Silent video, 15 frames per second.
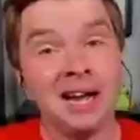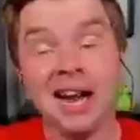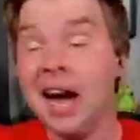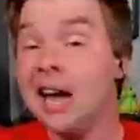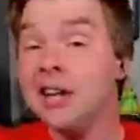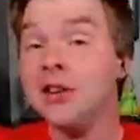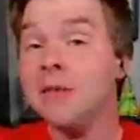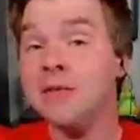And
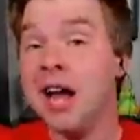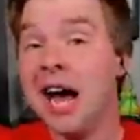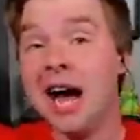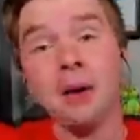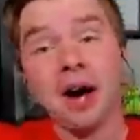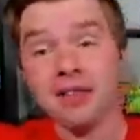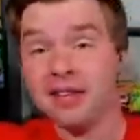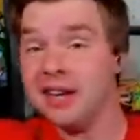as of
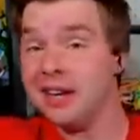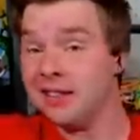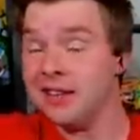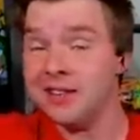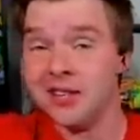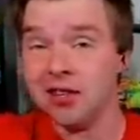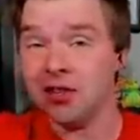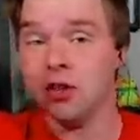now, I think
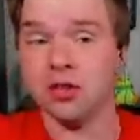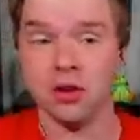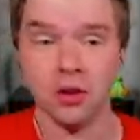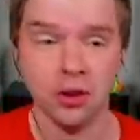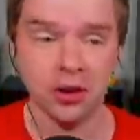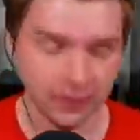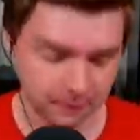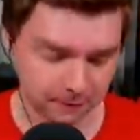this is the
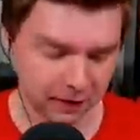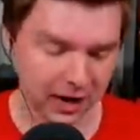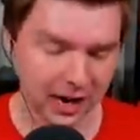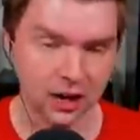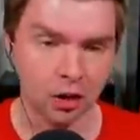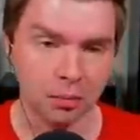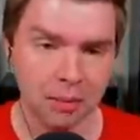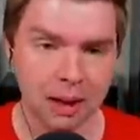third and
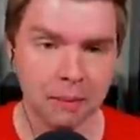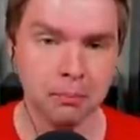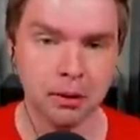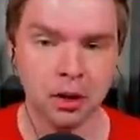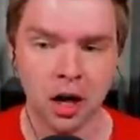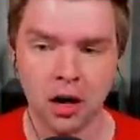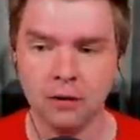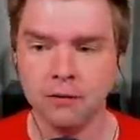final
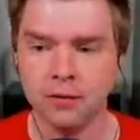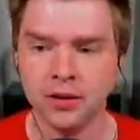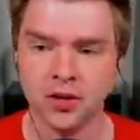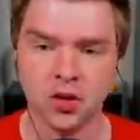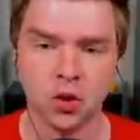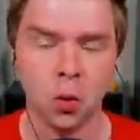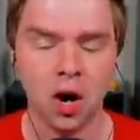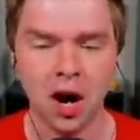member of the
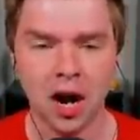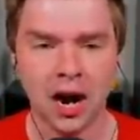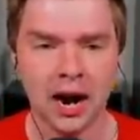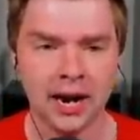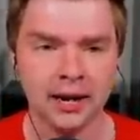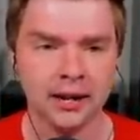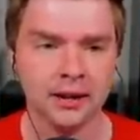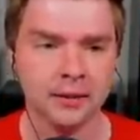squad.